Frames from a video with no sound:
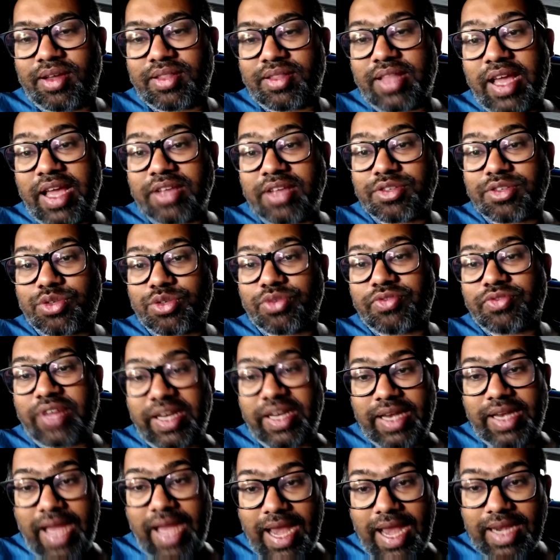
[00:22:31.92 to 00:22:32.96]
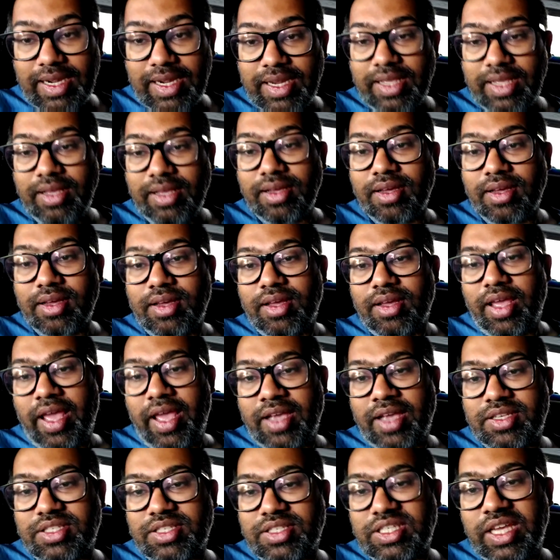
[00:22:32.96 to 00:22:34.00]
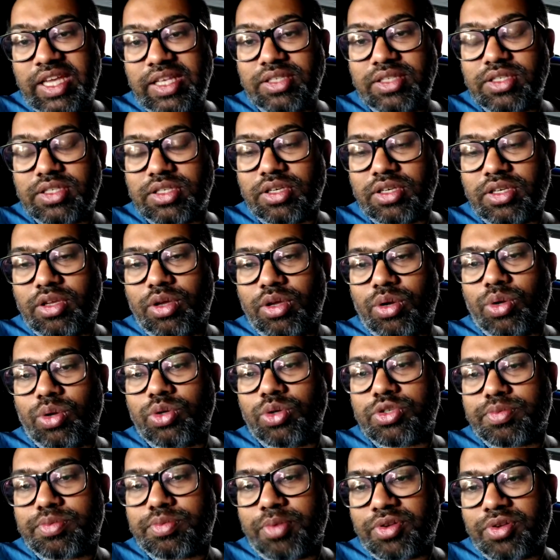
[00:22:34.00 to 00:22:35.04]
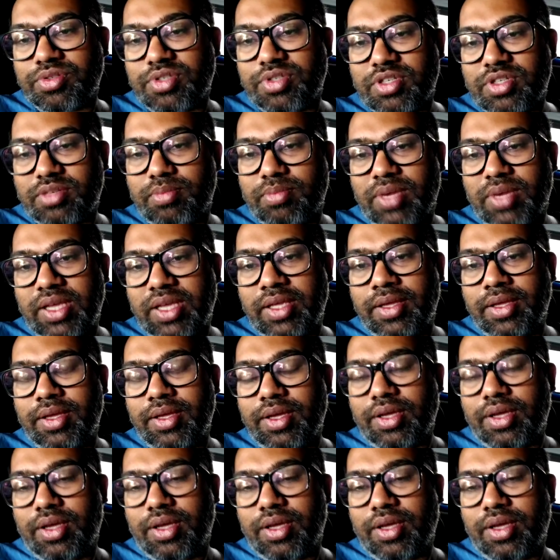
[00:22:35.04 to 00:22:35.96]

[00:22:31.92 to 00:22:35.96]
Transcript: thanks to Finality Exchange, who sponsored my